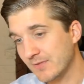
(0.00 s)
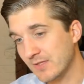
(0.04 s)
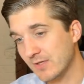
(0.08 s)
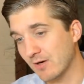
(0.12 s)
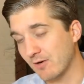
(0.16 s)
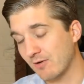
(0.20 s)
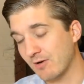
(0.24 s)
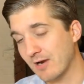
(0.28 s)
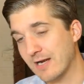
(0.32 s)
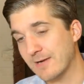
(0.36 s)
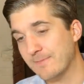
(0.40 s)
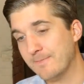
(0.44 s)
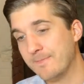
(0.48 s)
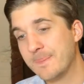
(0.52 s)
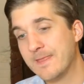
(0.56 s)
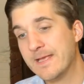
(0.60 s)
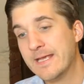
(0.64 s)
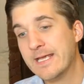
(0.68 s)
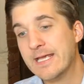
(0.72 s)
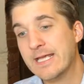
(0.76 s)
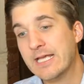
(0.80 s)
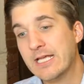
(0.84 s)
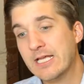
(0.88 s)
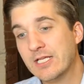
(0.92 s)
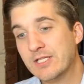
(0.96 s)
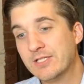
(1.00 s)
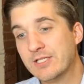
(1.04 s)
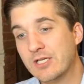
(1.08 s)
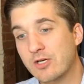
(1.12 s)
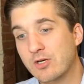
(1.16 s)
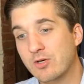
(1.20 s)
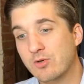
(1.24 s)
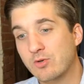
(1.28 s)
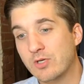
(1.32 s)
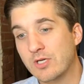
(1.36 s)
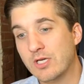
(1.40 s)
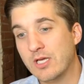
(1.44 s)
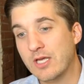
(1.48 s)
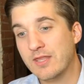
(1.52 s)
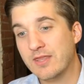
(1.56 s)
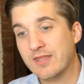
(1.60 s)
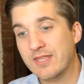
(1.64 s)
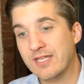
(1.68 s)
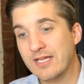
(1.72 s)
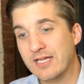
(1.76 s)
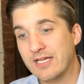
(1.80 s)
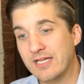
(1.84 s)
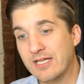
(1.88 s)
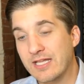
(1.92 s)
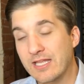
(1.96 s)
All right. So
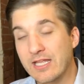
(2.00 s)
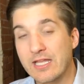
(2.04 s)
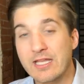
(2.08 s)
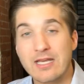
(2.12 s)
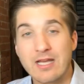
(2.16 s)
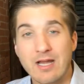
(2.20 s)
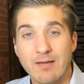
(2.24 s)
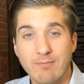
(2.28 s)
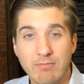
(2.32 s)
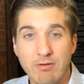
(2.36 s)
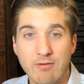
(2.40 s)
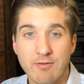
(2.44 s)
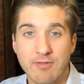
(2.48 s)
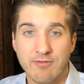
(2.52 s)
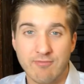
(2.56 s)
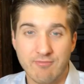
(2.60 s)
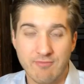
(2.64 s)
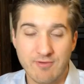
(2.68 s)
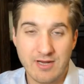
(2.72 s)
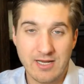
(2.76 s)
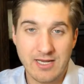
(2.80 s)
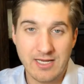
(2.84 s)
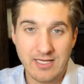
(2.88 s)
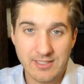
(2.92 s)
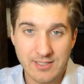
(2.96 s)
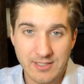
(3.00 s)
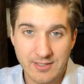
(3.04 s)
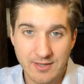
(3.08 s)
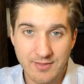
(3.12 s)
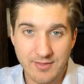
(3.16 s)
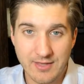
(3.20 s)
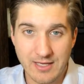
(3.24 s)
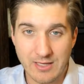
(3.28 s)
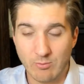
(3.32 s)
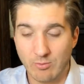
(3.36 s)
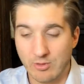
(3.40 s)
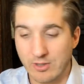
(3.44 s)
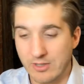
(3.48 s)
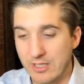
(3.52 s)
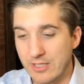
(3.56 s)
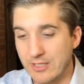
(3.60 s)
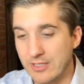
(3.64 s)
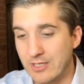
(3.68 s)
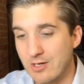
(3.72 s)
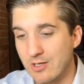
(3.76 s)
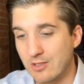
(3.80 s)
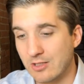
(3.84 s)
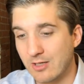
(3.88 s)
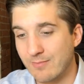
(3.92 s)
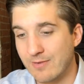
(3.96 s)
the number 3 thing we're going to
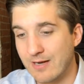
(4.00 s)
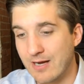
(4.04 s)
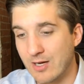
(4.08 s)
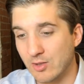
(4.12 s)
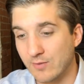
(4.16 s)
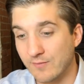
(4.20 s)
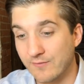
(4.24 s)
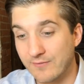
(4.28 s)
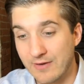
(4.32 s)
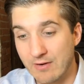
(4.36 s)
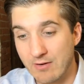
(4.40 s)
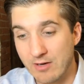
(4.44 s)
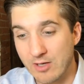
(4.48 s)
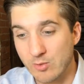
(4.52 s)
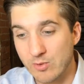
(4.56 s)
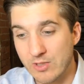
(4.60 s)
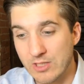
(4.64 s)
talk about very